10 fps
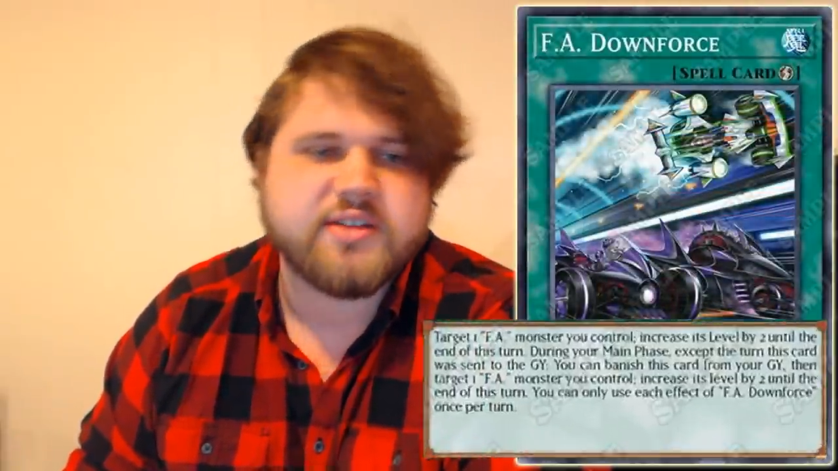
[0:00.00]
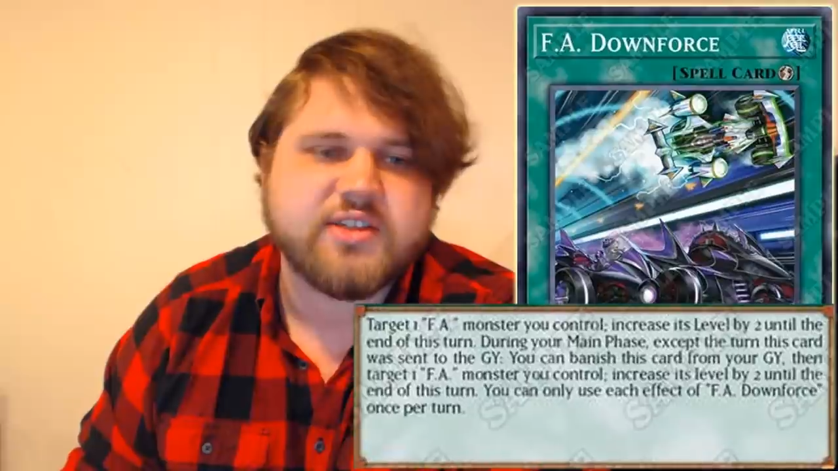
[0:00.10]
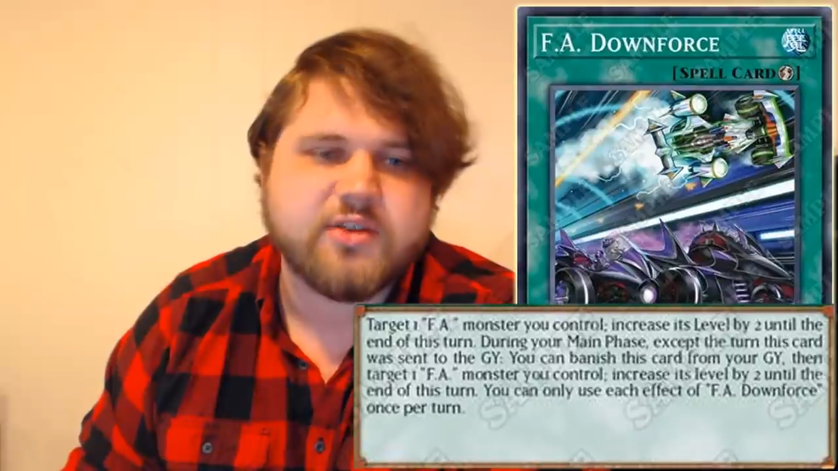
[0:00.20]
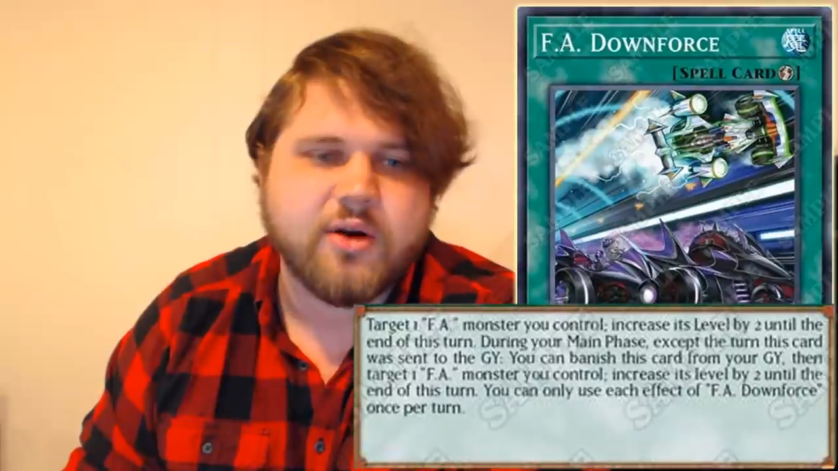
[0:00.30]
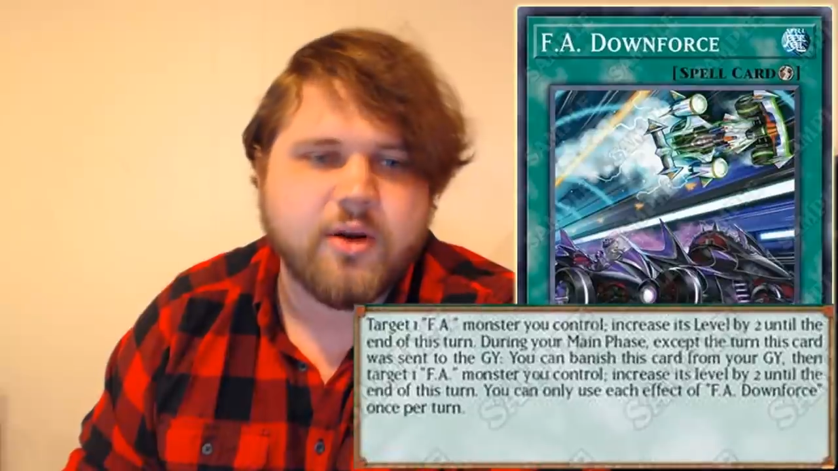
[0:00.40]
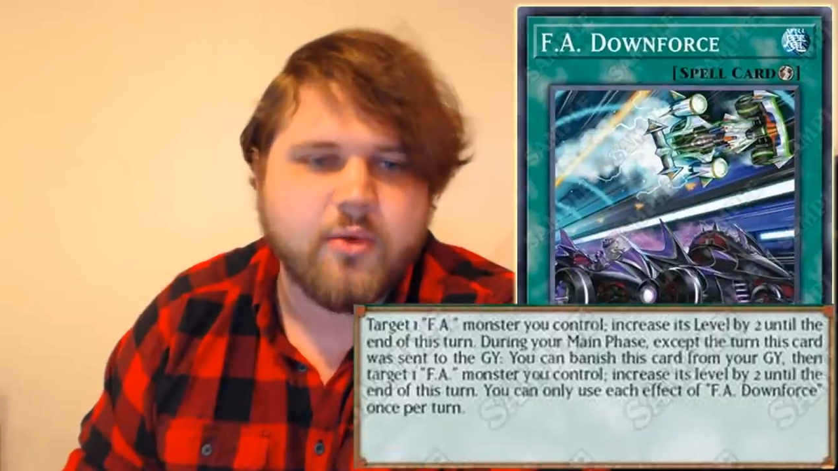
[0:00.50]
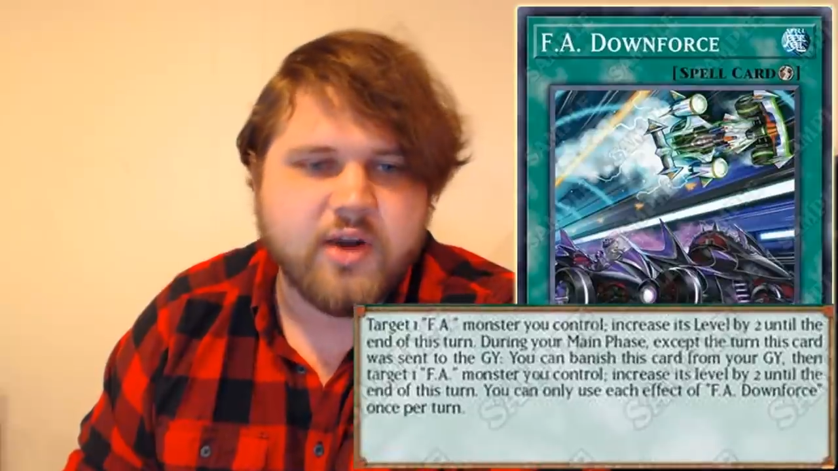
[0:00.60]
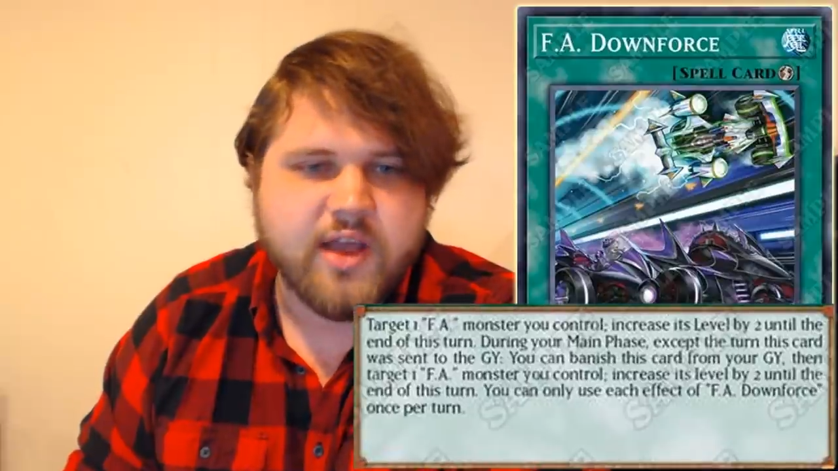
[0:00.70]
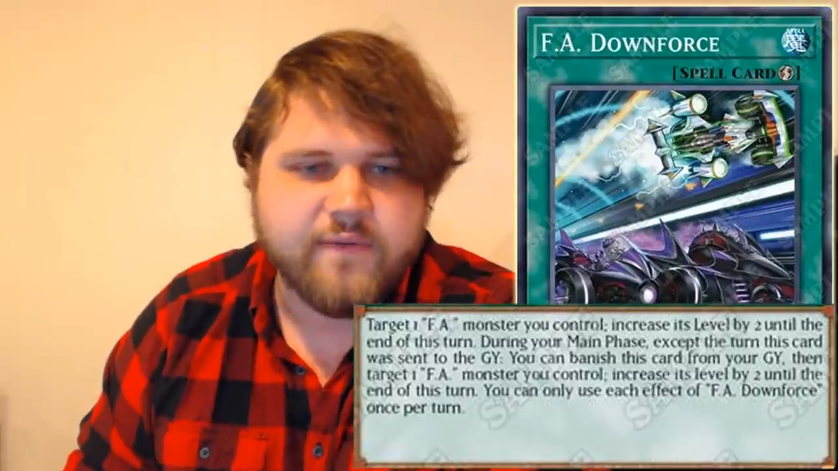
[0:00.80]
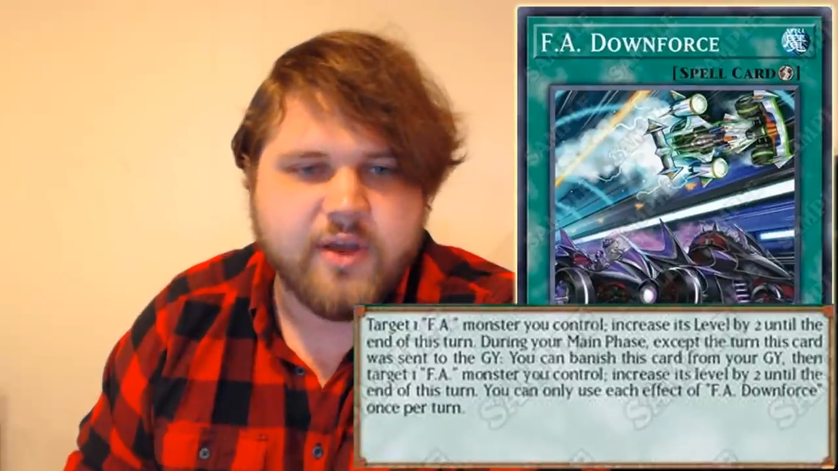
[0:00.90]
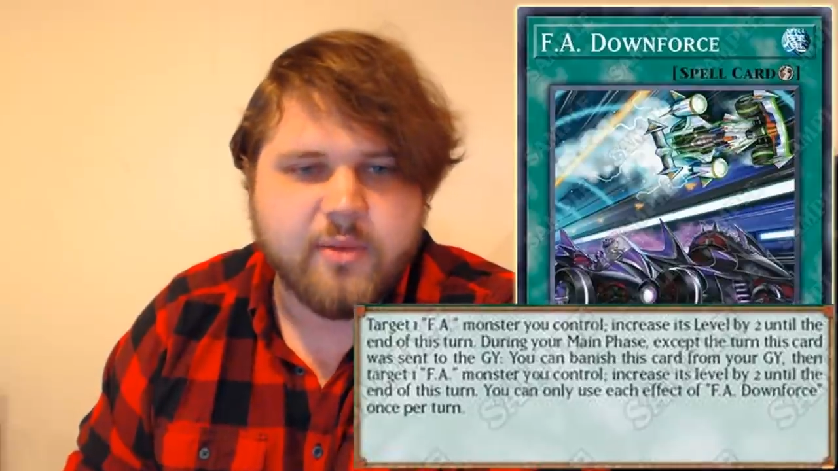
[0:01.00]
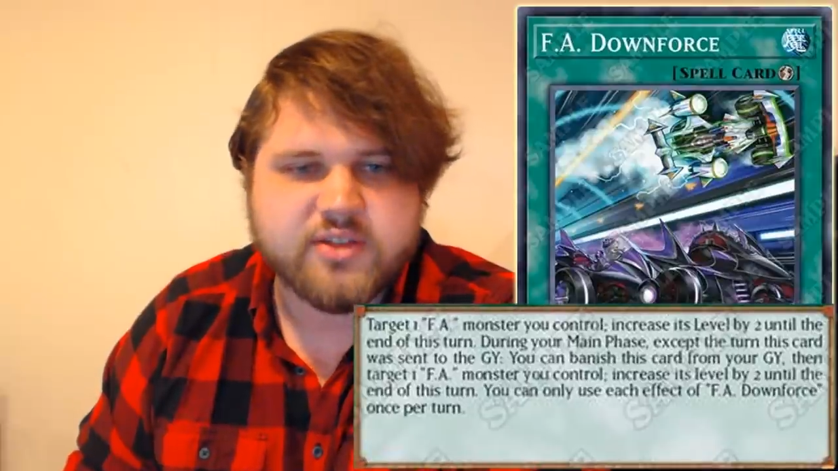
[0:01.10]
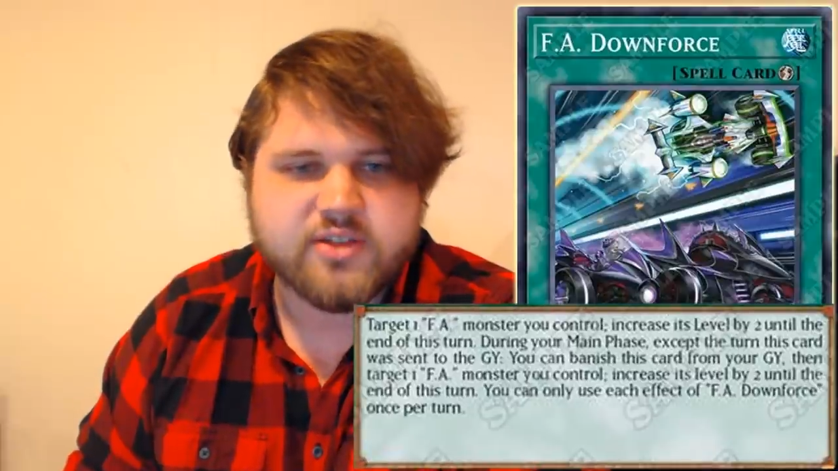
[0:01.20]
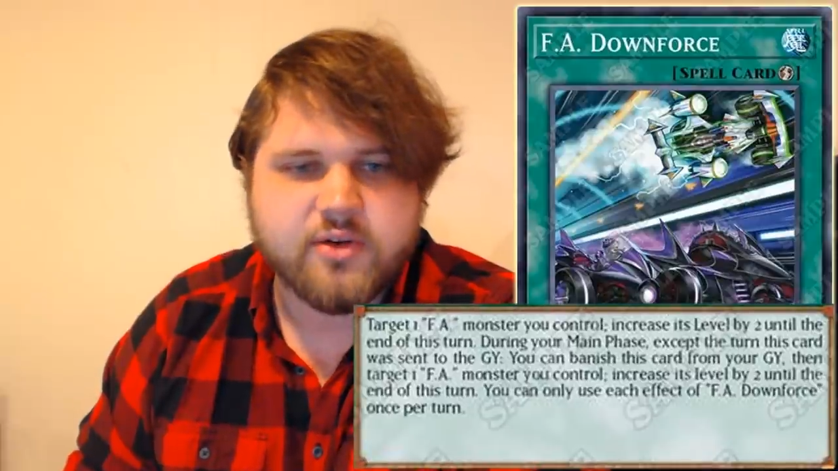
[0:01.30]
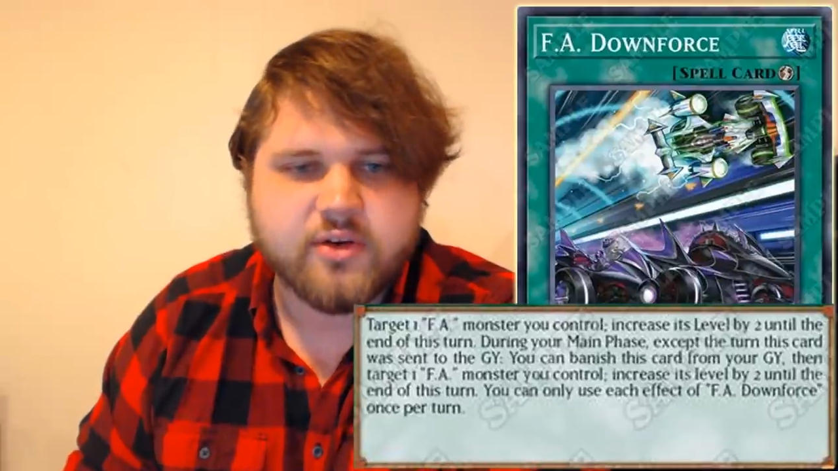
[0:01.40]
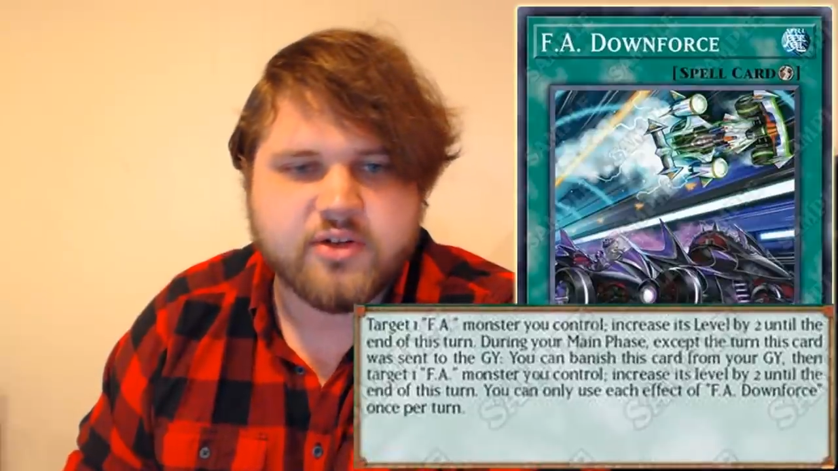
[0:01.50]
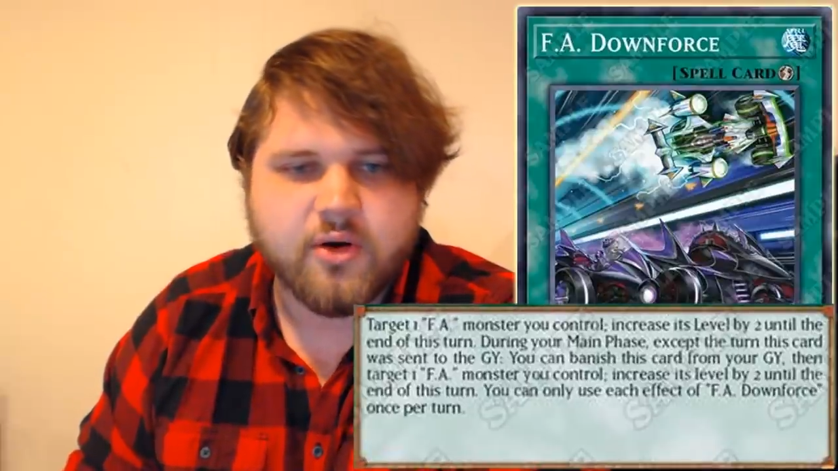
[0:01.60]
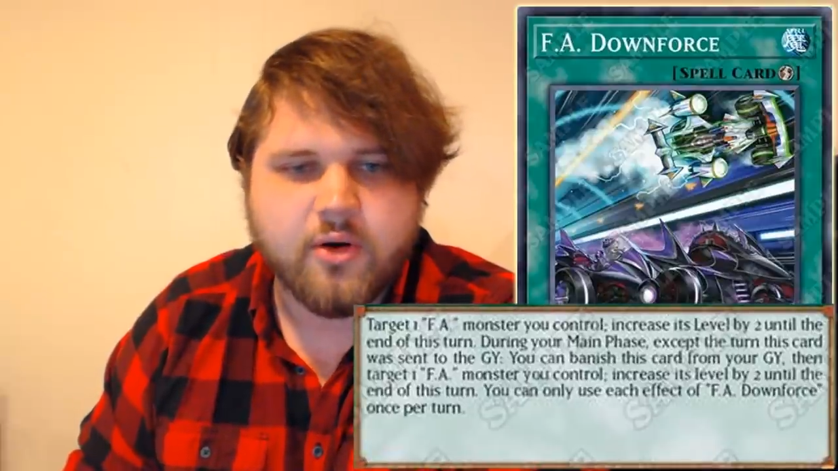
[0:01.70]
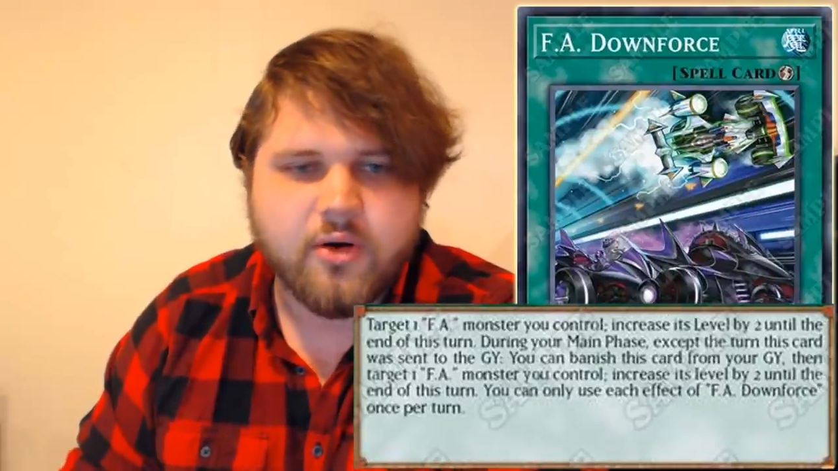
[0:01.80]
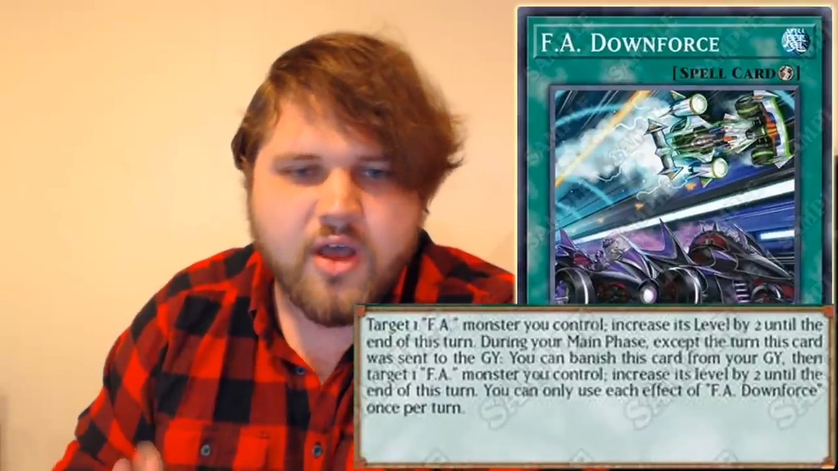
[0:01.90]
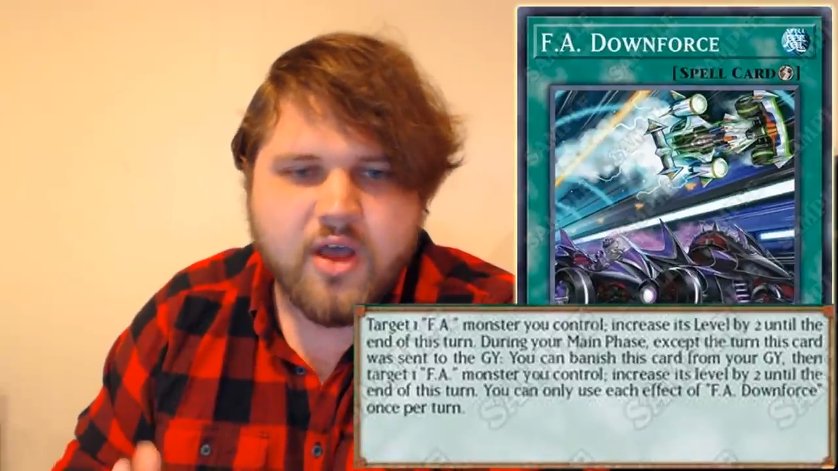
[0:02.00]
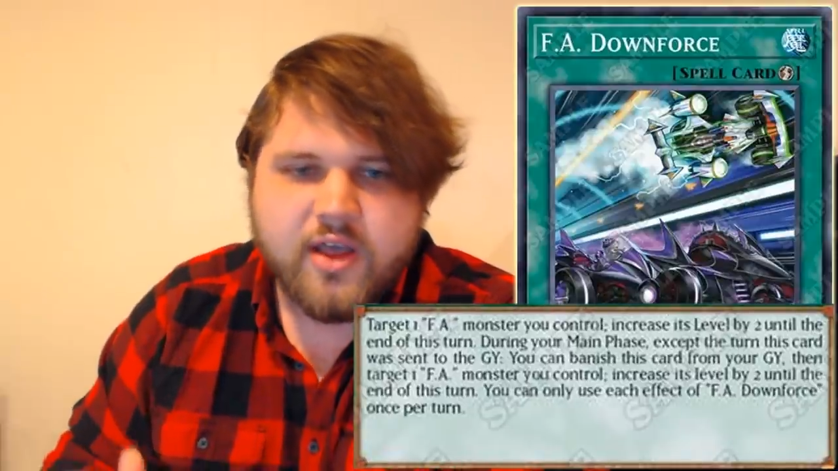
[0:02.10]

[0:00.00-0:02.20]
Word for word: It says target one FA monster you control,